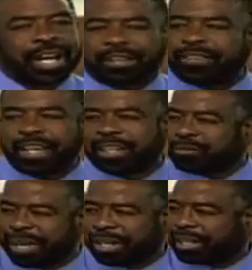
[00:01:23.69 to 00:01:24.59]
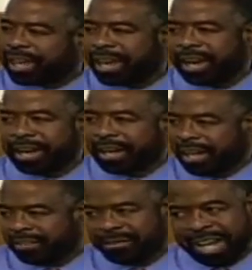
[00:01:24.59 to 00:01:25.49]
I'd have taken better care
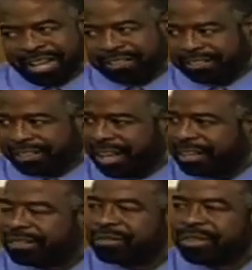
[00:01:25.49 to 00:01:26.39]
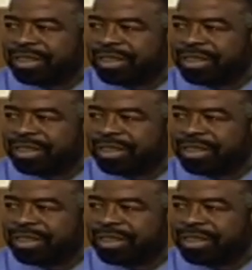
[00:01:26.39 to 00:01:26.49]
of myself.